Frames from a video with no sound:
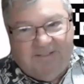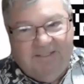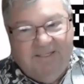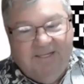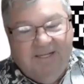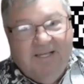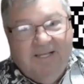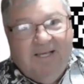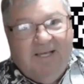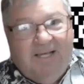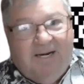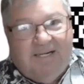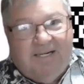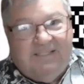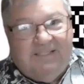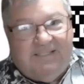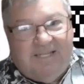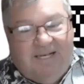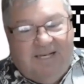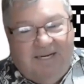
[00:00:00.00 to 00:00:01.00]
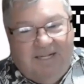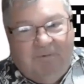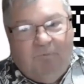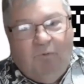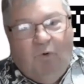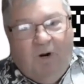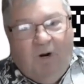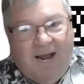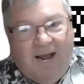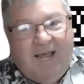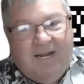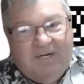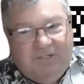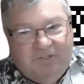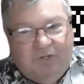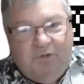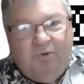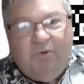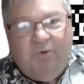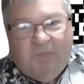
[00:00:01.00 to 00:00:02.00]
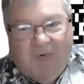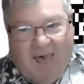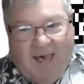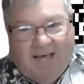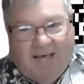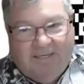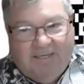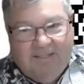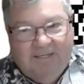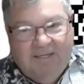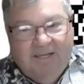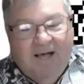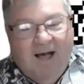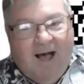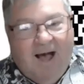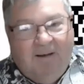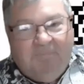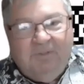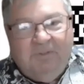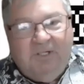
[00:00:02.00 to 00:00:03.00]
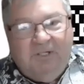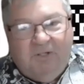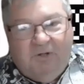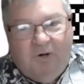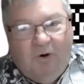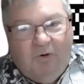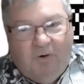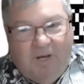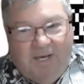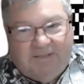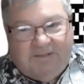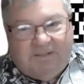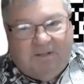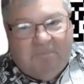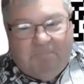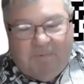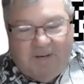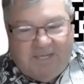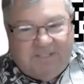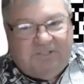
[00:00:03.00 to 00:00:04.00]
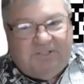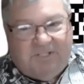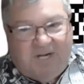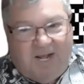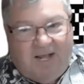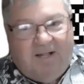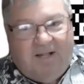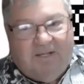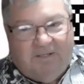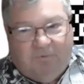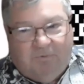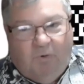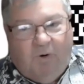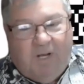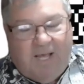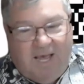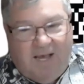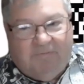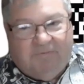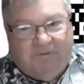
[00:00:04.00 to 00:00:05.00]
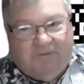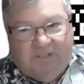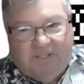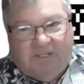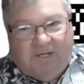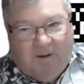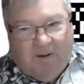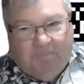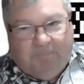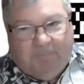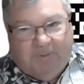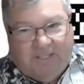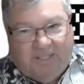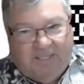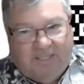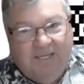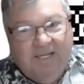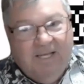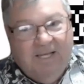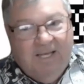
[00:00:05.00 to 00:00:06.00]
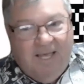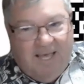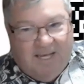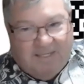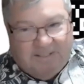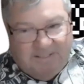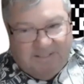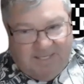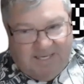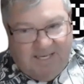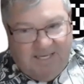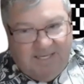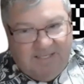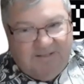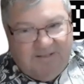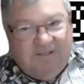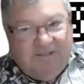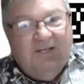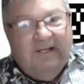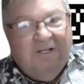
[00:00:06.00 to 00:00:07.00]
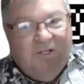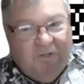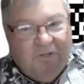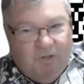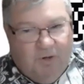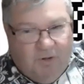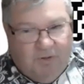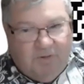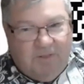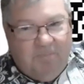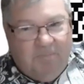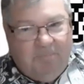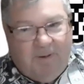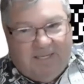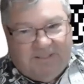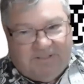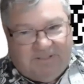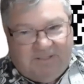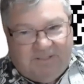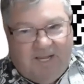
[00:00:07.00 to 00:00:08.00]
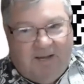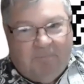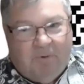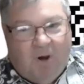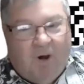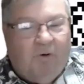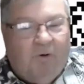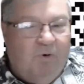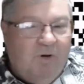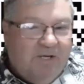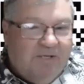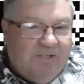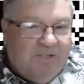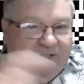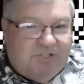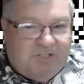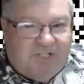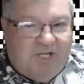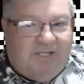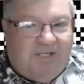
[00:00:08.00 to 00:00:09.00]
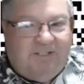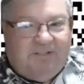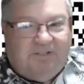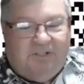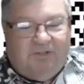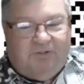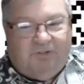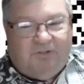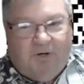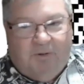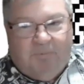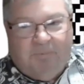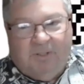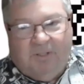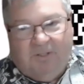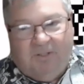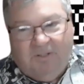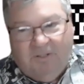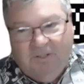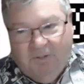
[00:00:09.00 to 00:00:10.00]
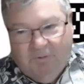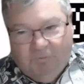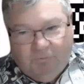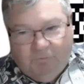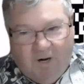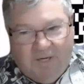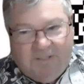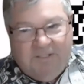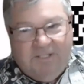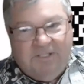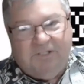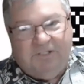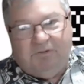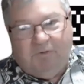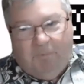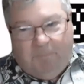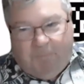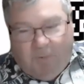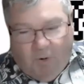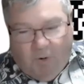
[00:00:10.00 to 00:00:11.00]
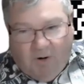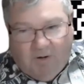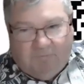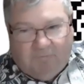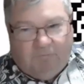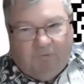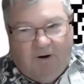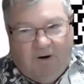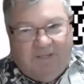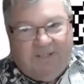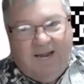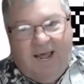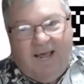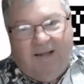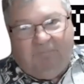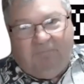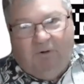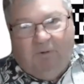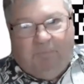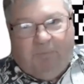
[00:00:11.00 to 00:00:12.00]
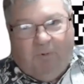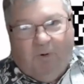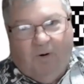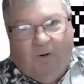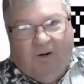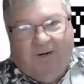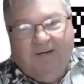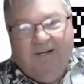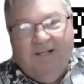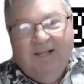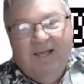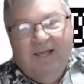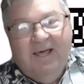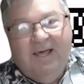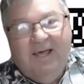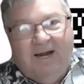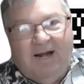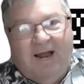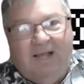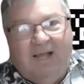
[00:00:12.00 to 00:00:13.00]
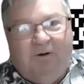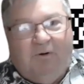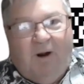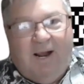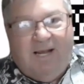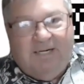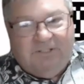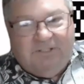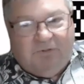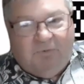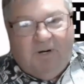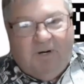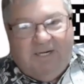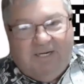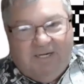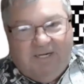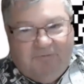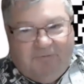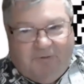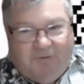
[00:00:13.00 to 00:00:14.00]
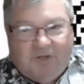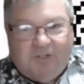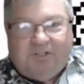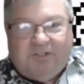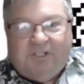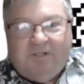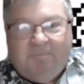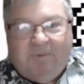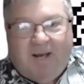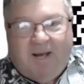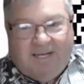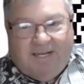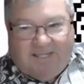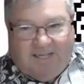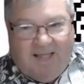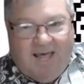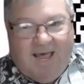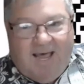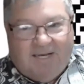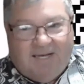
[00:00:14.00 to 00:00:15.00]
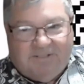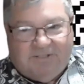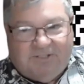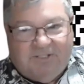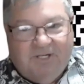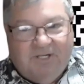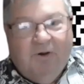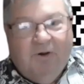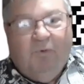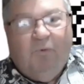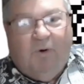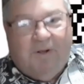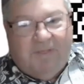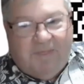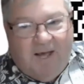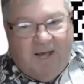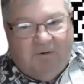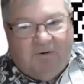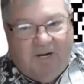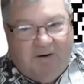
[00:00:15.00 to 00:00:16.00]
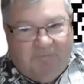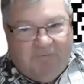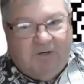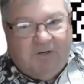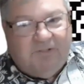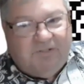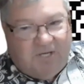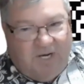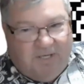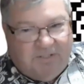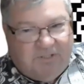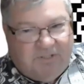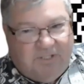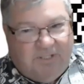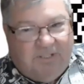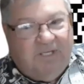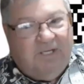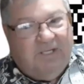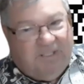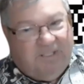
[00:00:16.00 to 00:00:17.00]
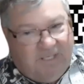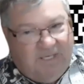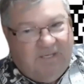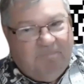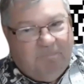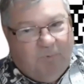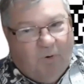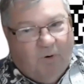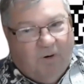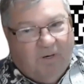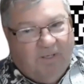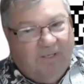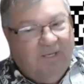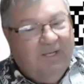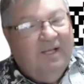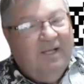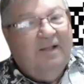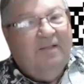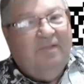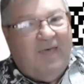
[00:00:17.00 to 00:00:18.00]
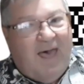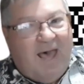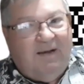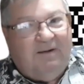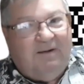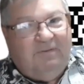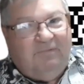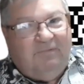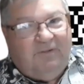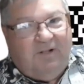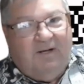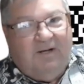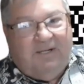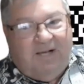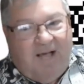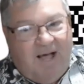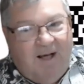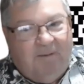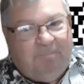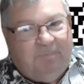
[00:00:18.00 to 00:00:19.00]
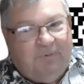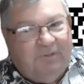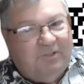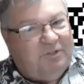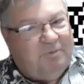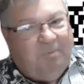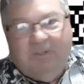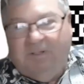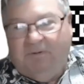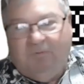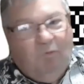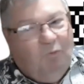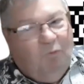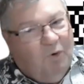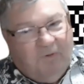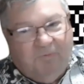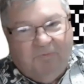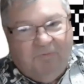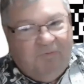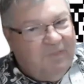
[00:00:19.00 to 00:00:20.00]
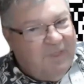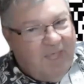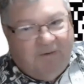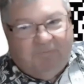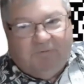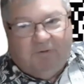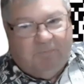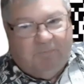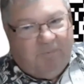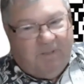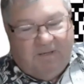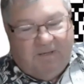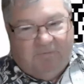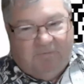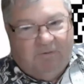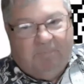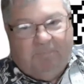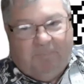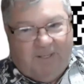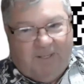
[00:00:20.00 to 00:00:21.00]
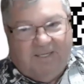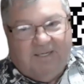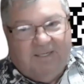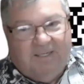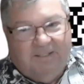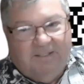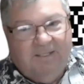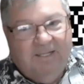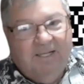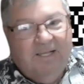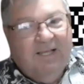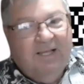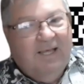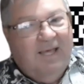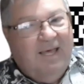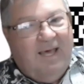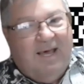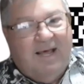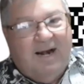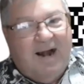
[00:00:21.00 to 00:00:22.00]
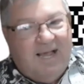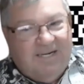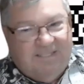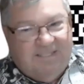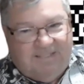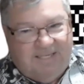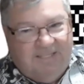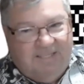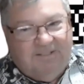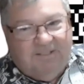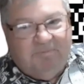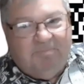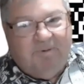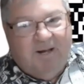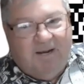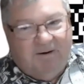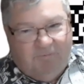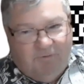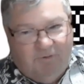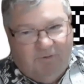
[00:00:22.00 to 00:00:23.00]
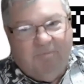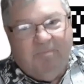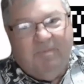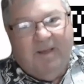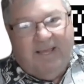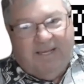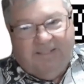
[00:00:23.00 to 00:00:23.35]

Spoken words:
And I said, and when I do that, I'm going to go get the best talent we have in the company. And Keith, you're the best demo. Sit at the terminal, run this report, run that report. And I graduated first in my class without ever touching a keyboard. That accomplishment will never be repeated. And I said to my roommate,